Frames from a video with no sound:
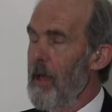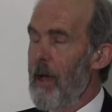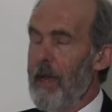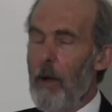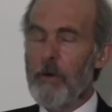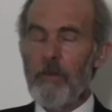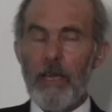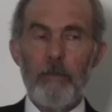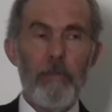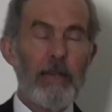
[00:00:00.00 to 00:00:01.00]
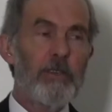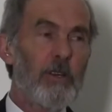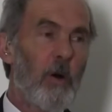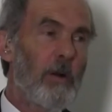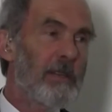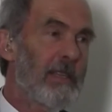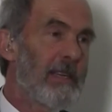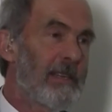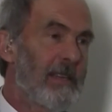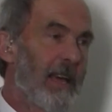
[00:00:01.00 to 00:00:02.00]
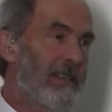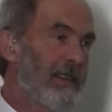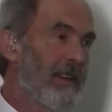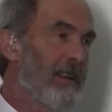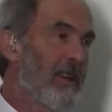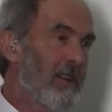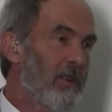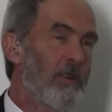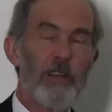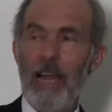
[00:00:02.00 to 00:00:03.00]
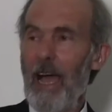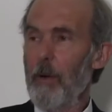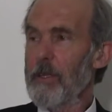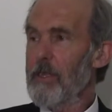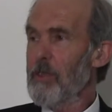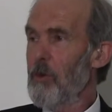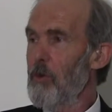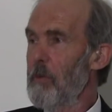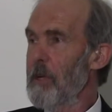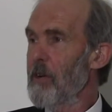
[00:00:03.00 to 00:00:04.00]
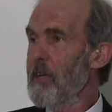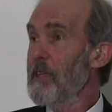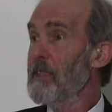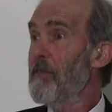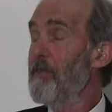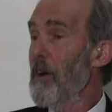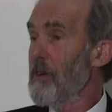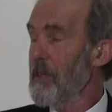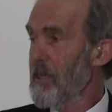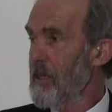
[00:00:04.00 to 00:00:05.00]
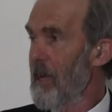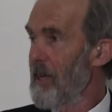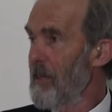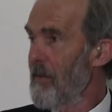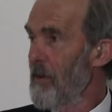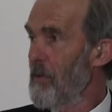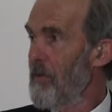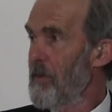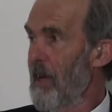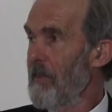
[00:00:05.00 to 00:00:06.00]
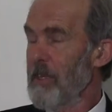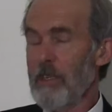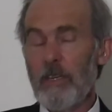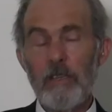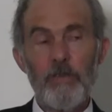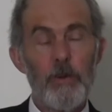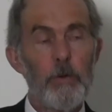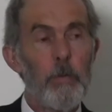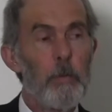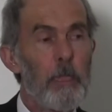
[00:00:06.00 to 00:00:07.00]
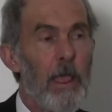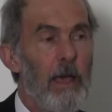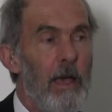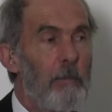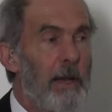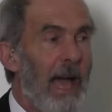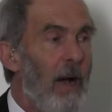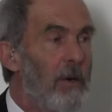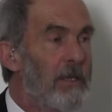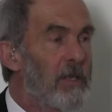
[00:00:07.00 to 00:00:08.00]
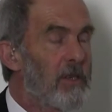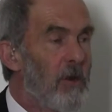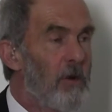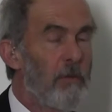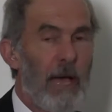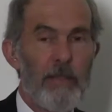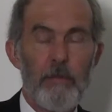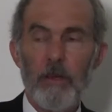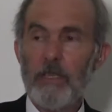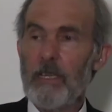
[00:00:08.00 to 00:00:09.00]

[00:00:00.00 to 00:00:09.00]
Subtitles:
And I would recommend you go onto the internet and Google Howard Storm and look at his Focus interview, television interview. But Howard Storm had the most